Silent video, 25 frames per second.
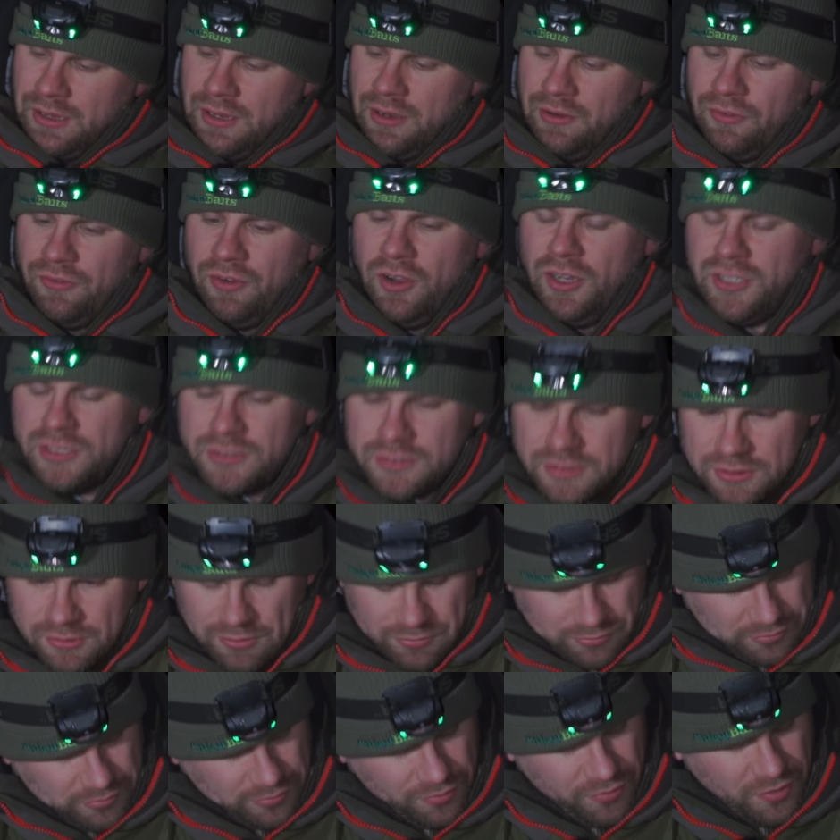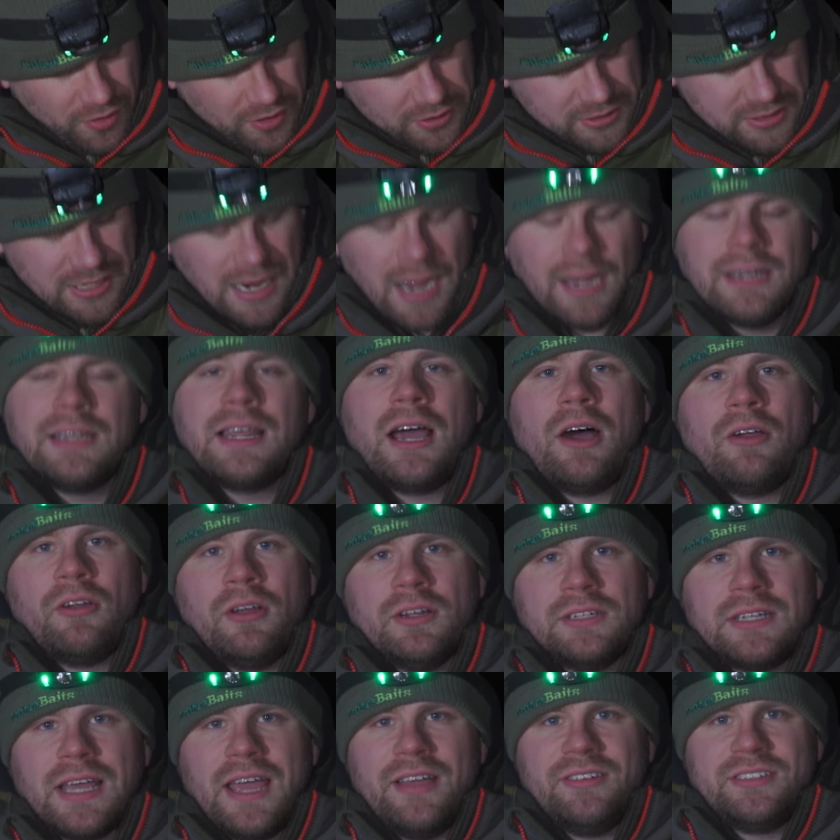first time down
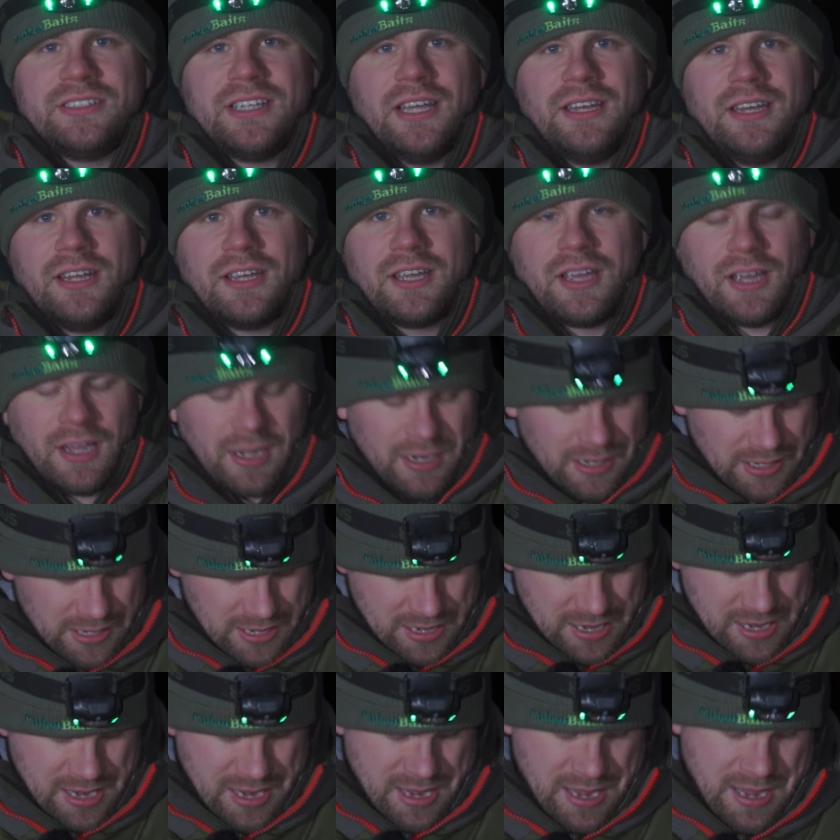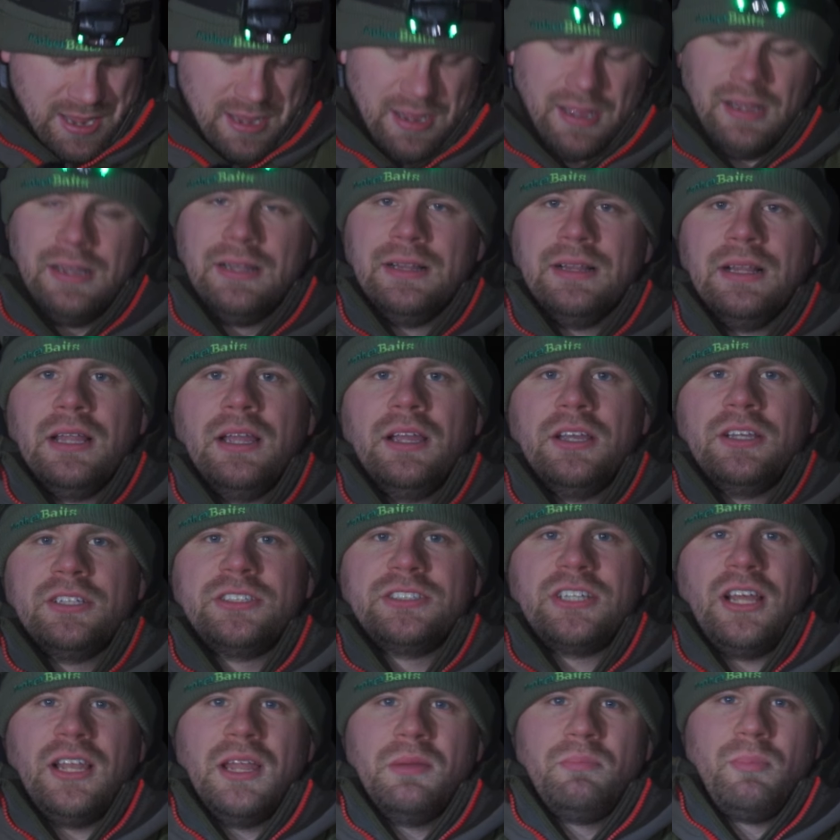on Dave's syndicate.
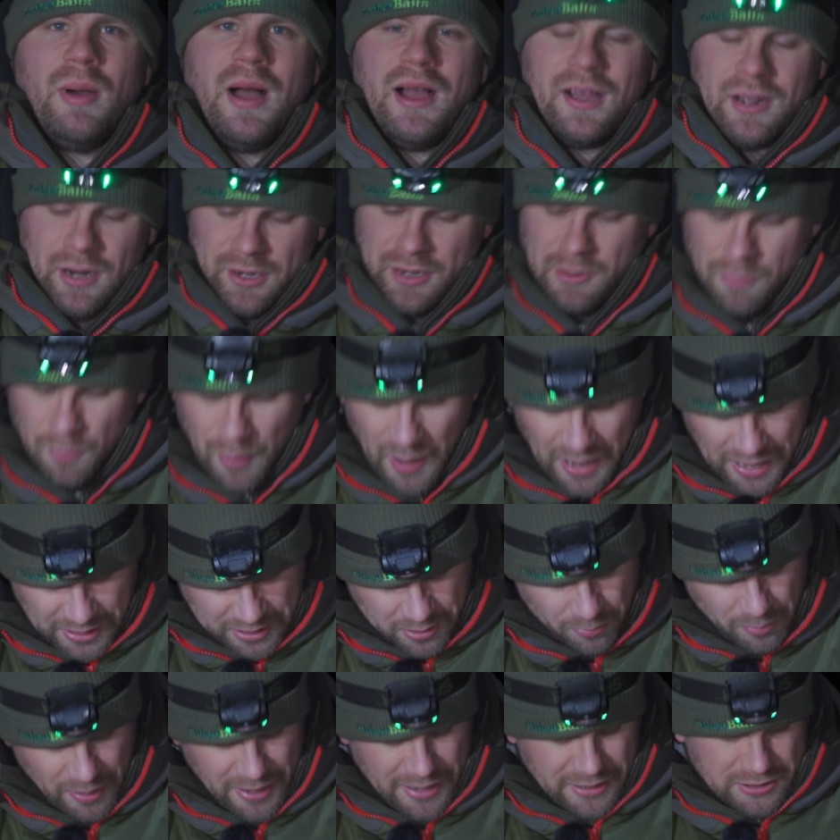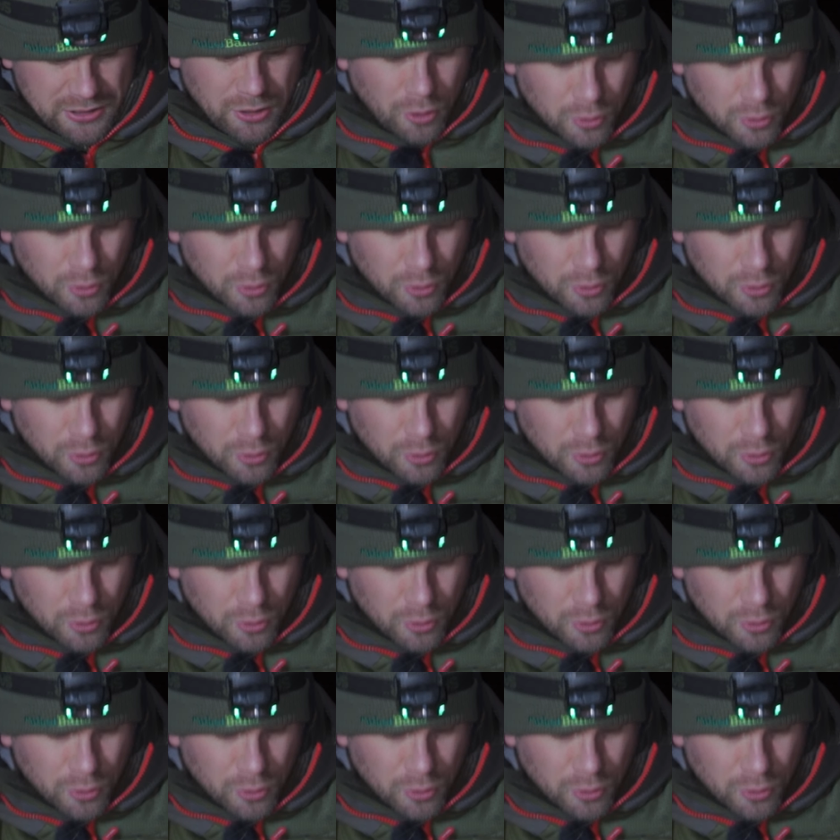Solid bag on the Parker Baits